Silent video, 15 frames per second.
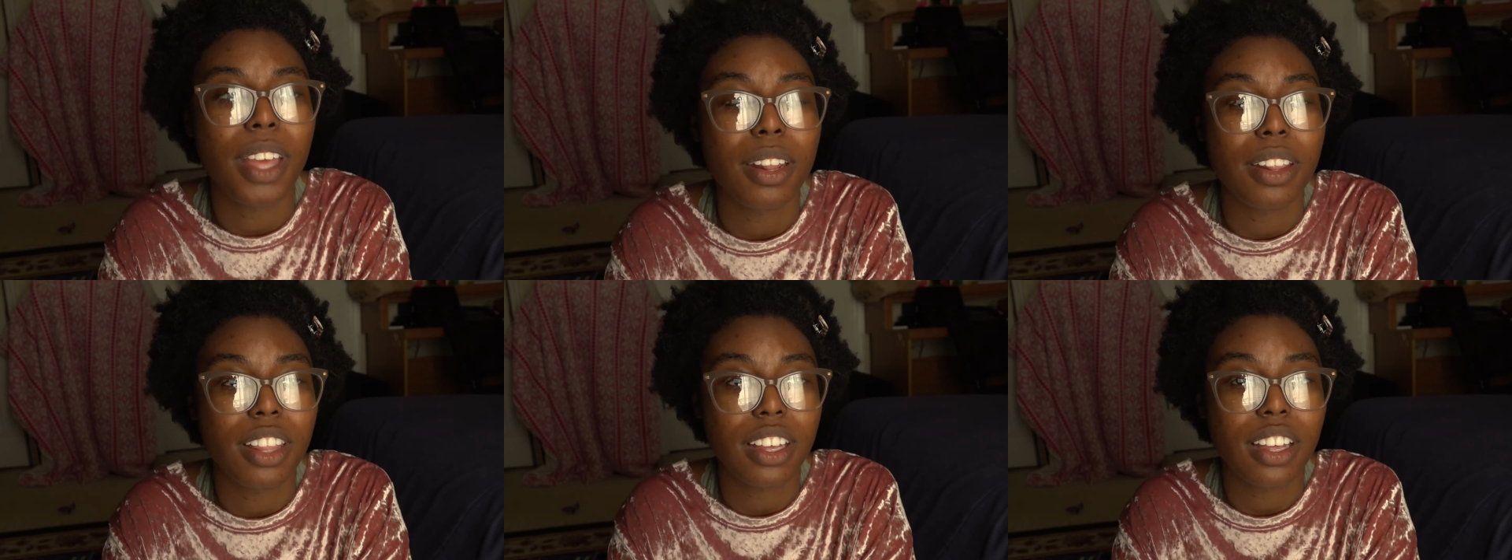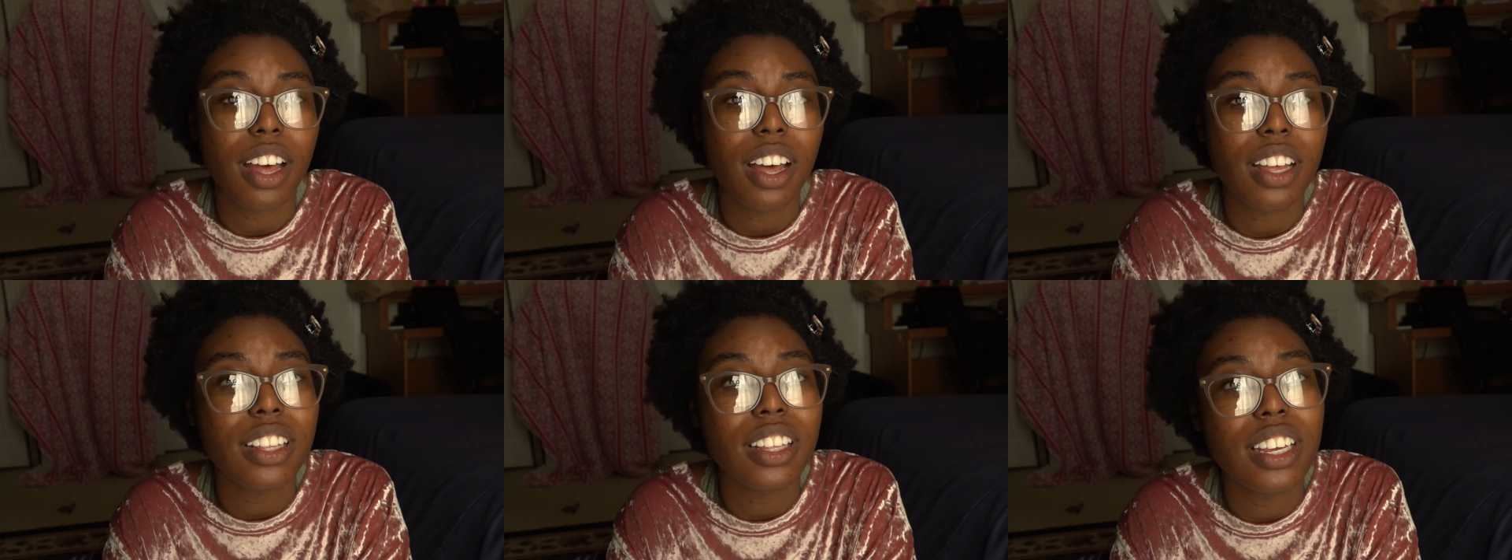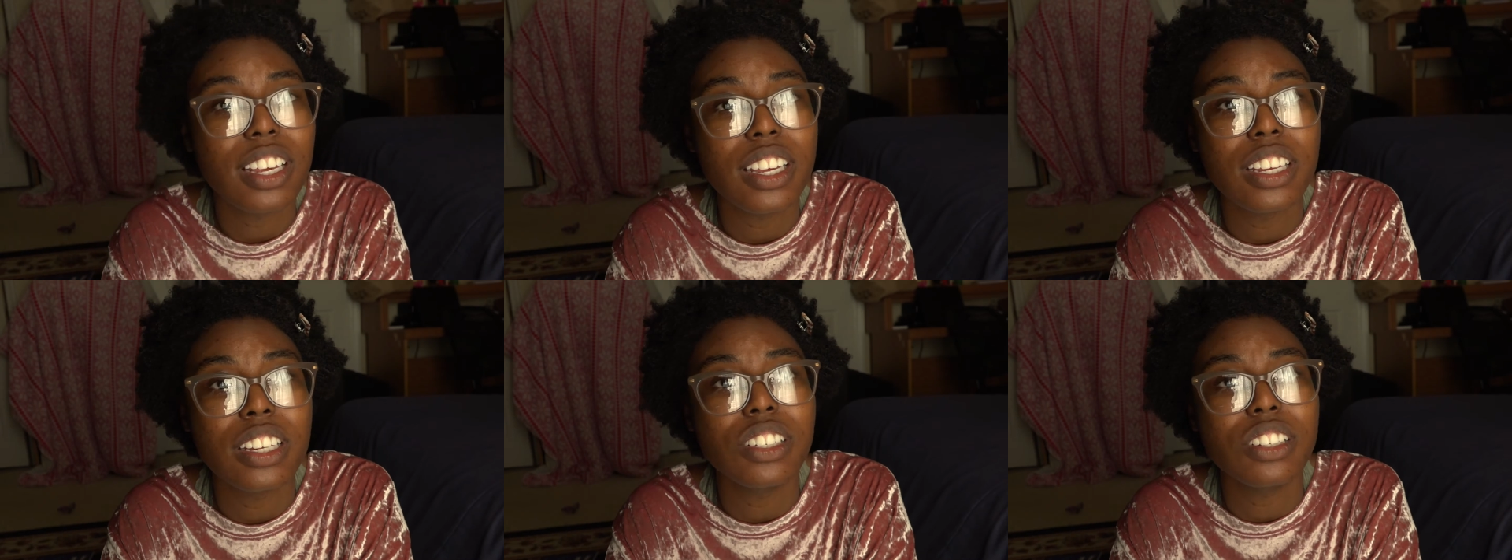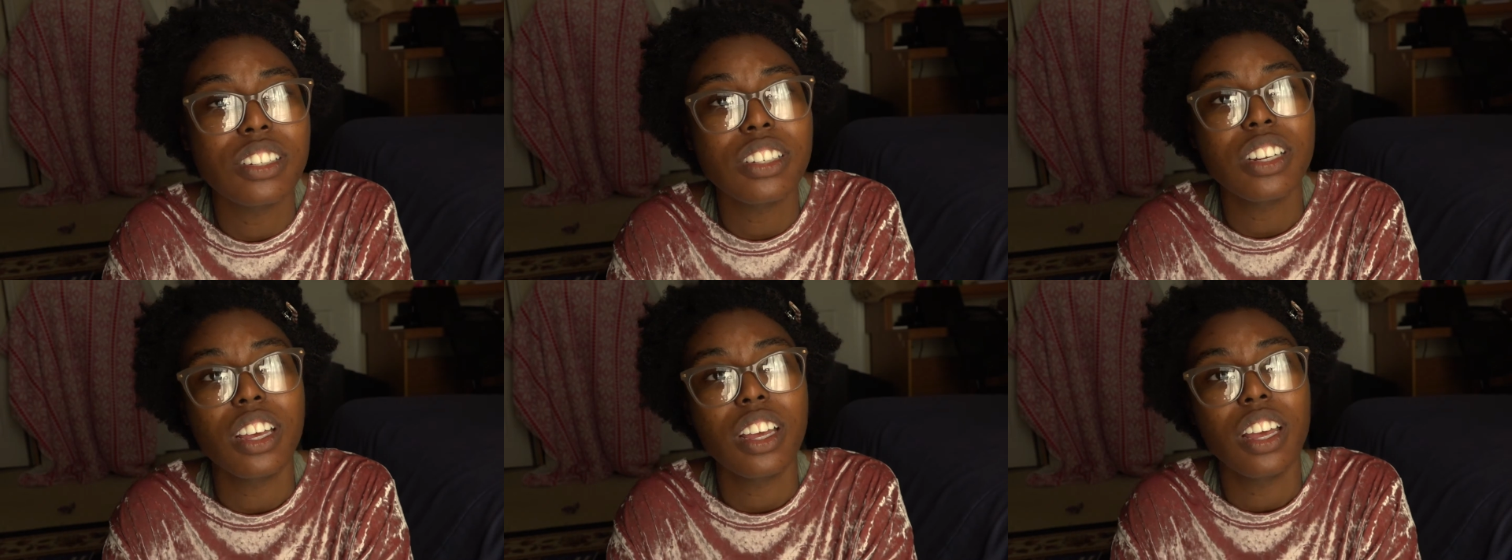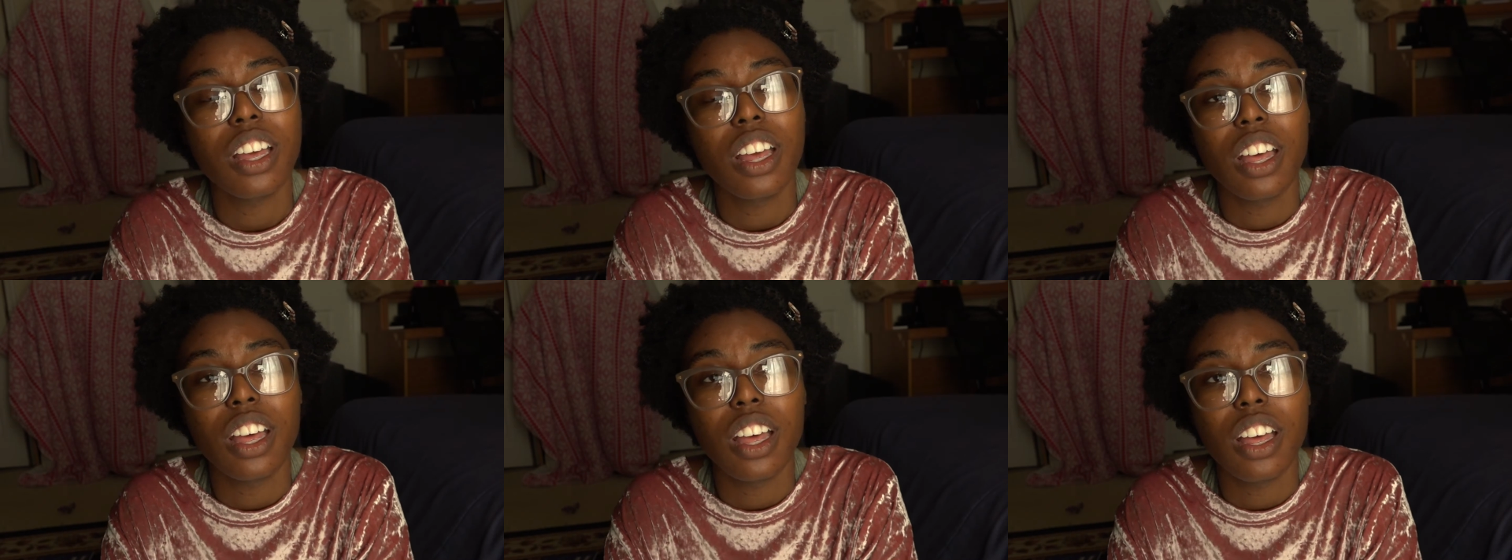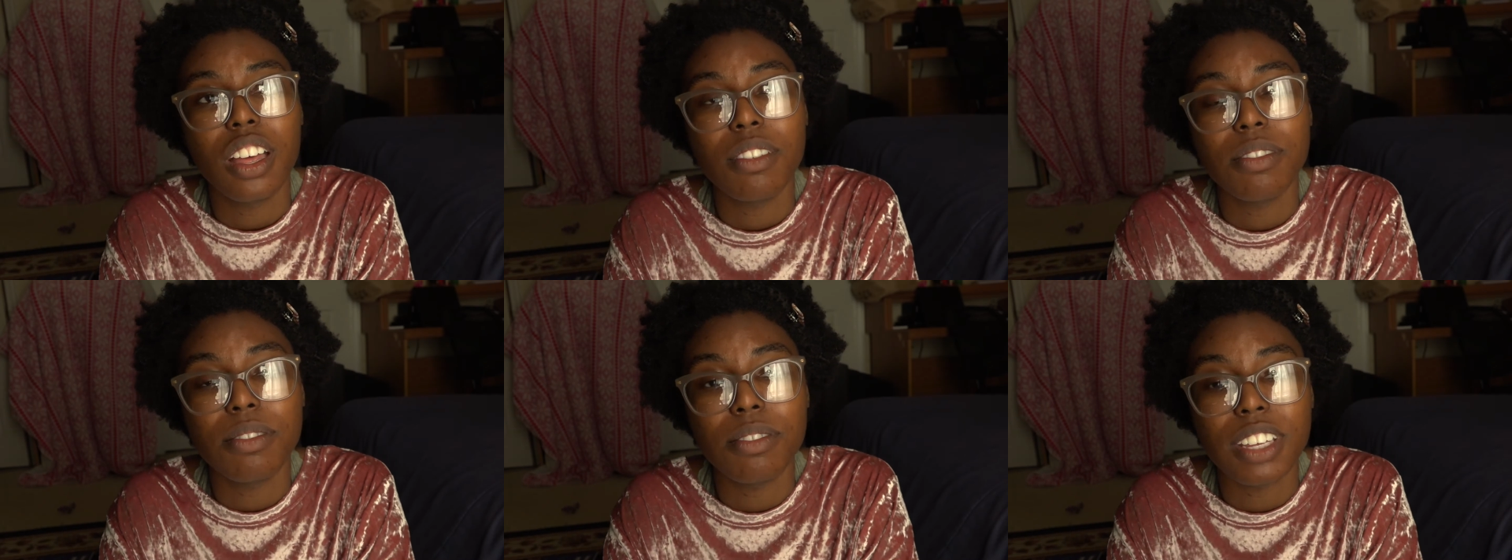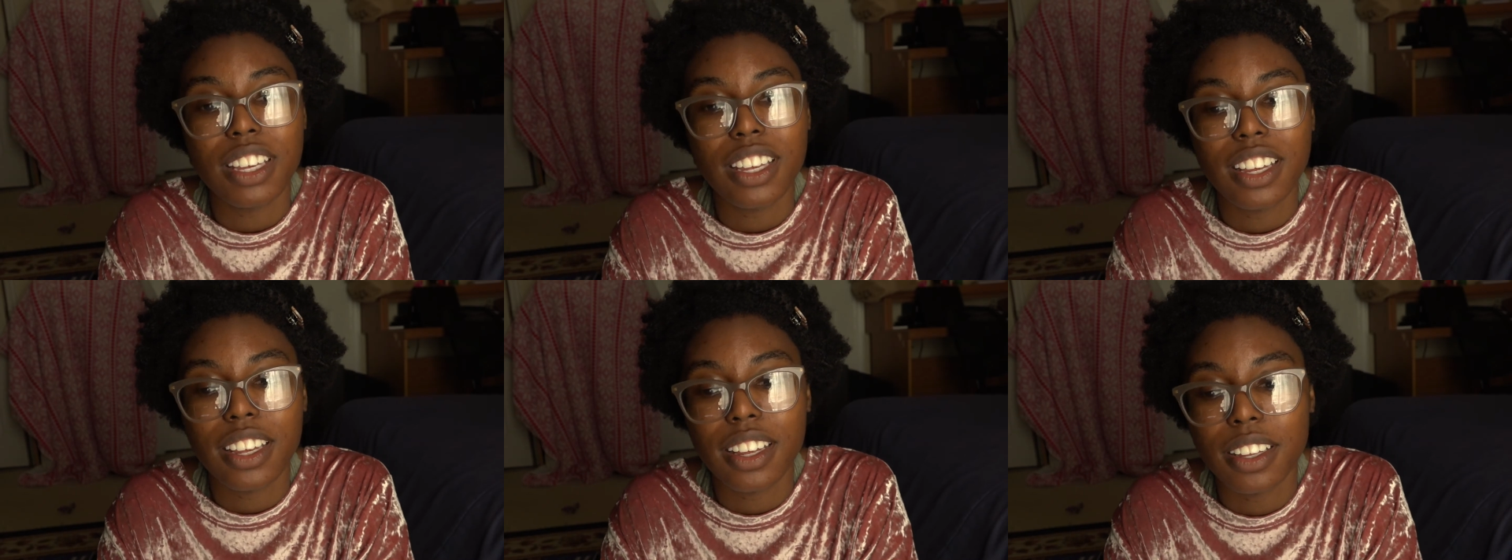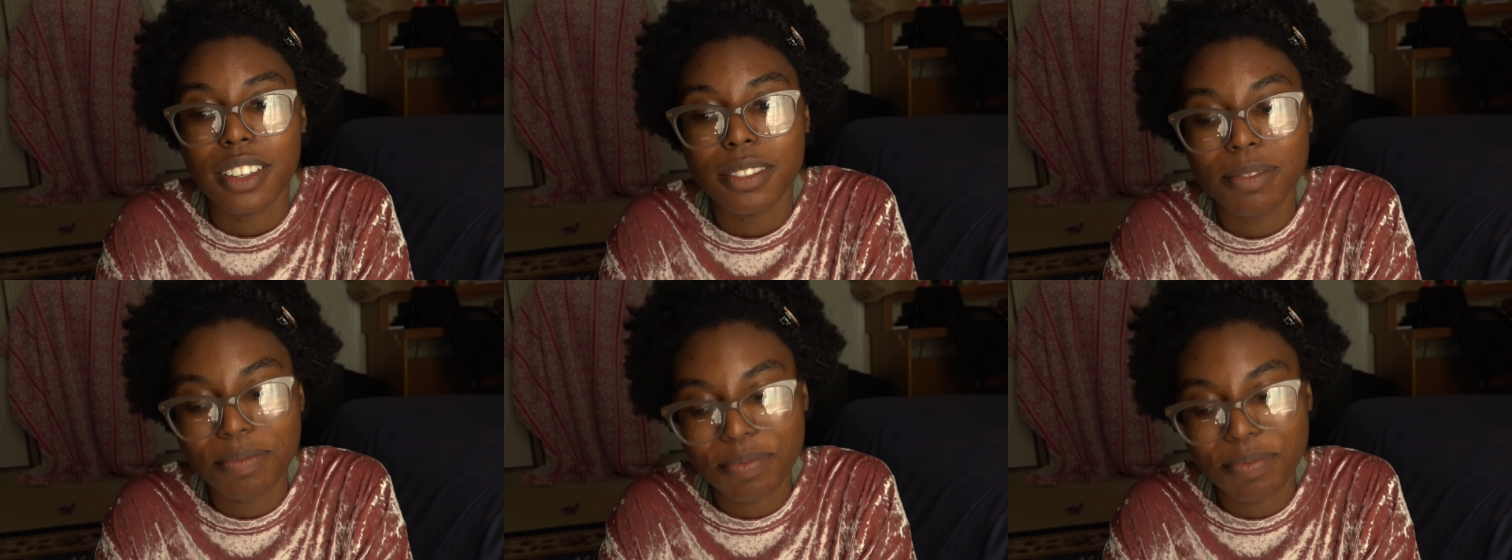at the college via